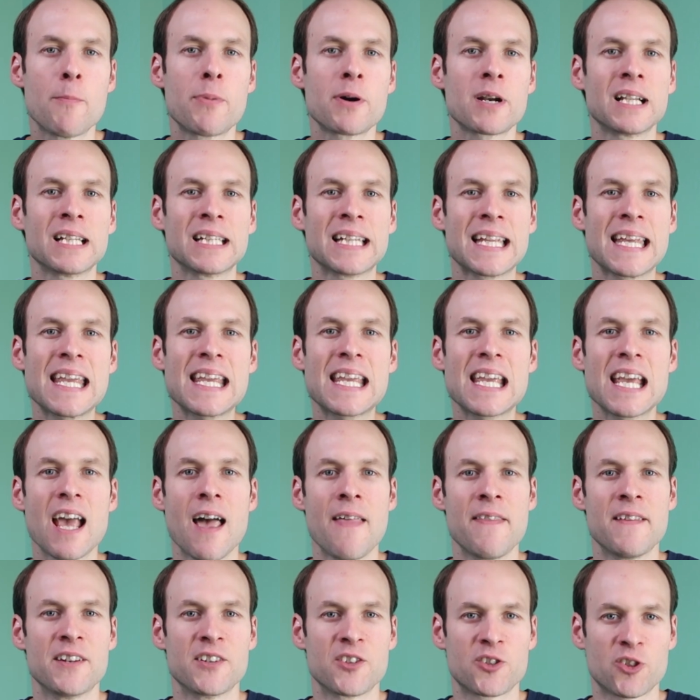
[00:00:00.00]
I'll put a link
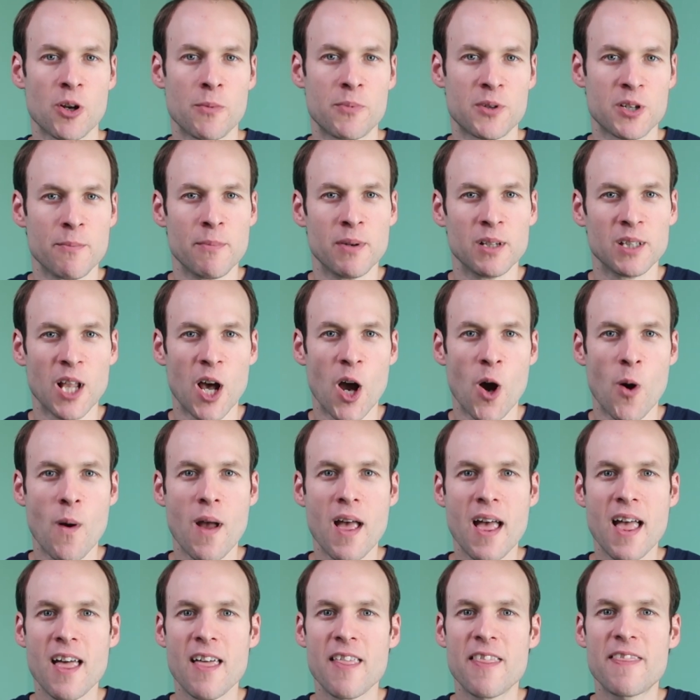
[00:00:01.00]
in the description below.